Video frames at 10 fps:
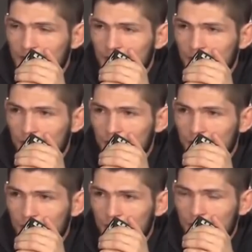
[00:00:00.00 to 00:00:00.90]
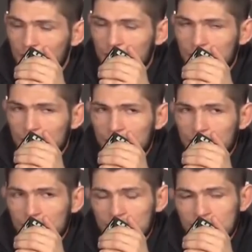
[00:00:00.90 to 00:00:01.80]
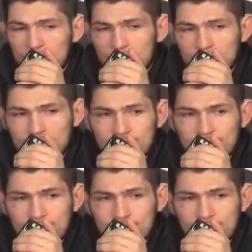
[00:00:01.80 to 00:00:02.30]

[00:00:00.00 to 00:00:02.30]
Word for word: you know, and